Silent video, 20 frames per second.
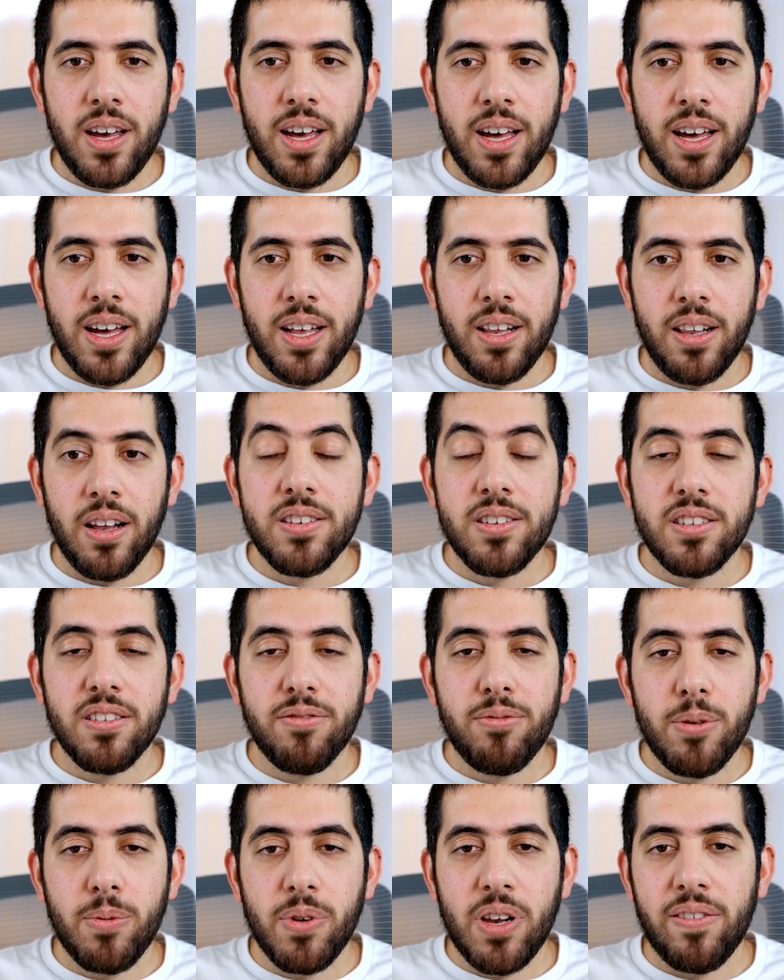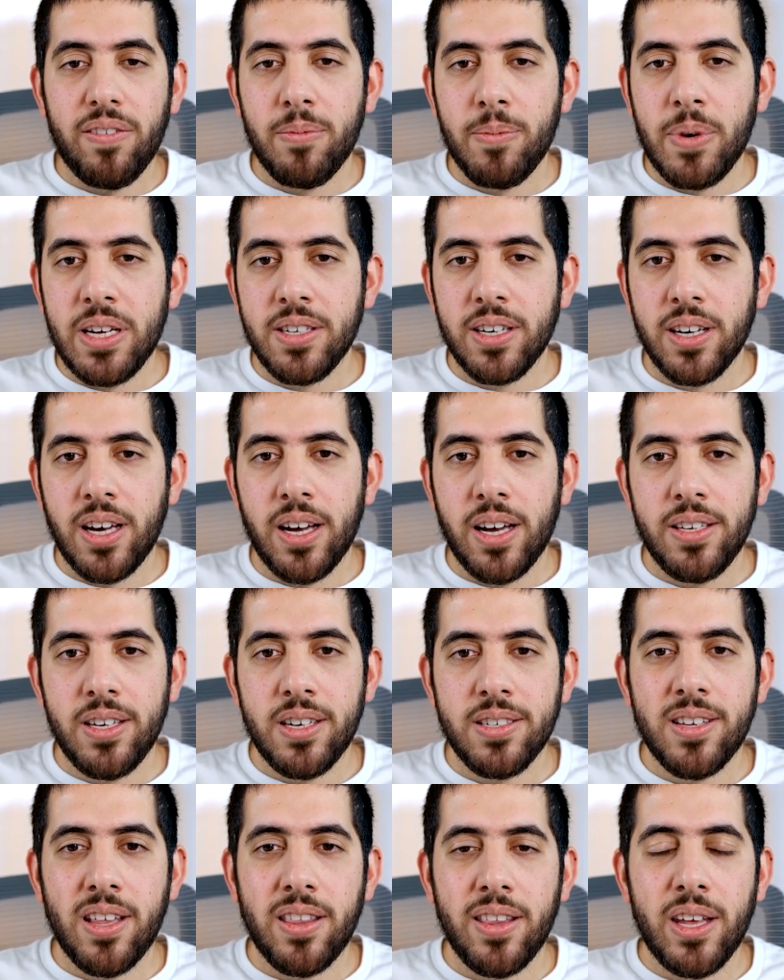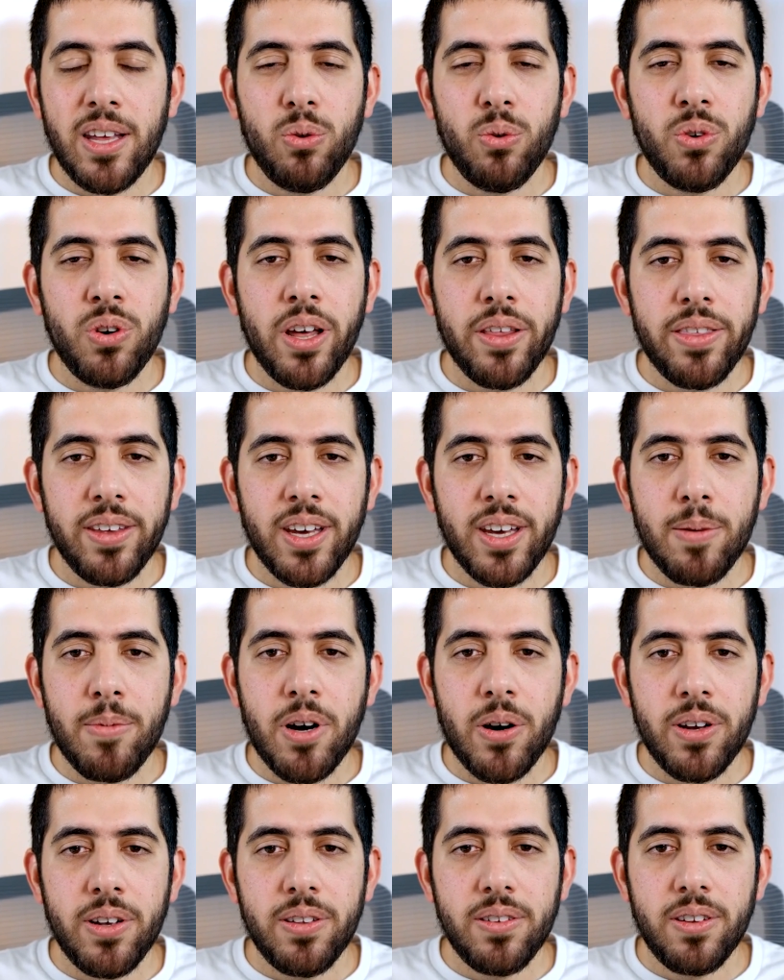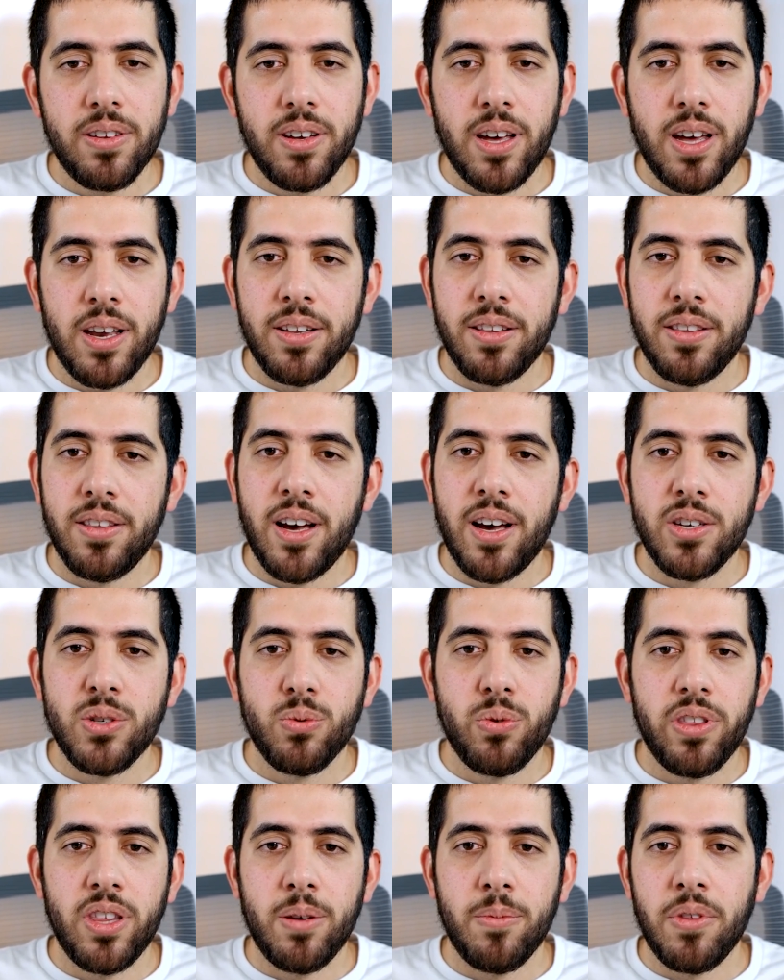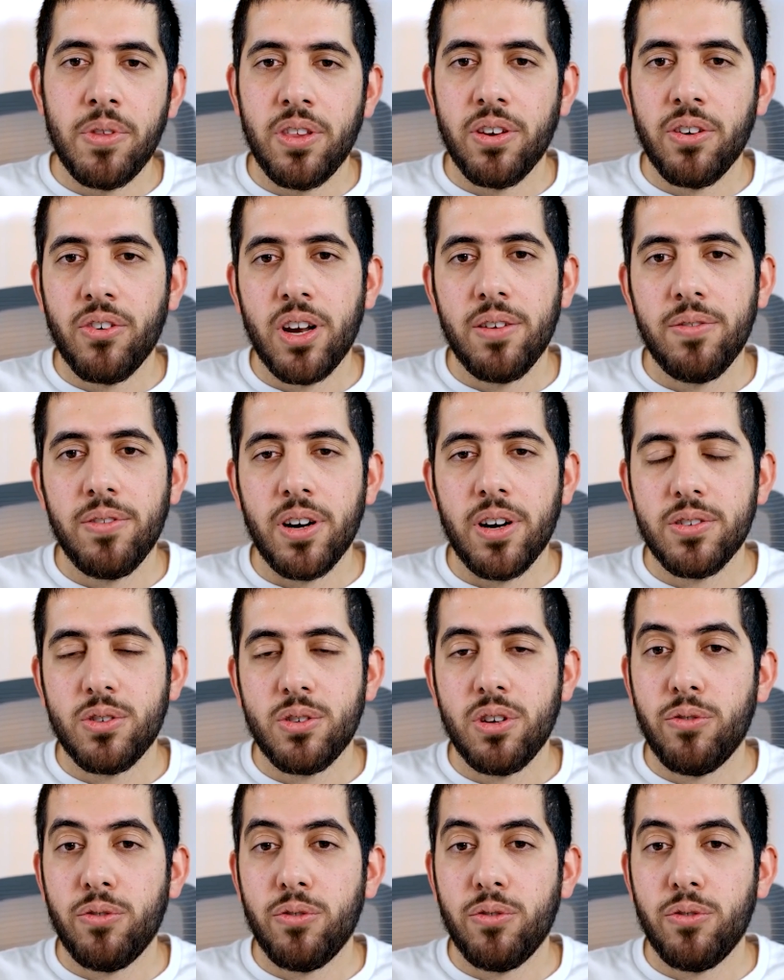and lots of people have amazing ideas that they do nothing about it and it dies with them in the graveyard.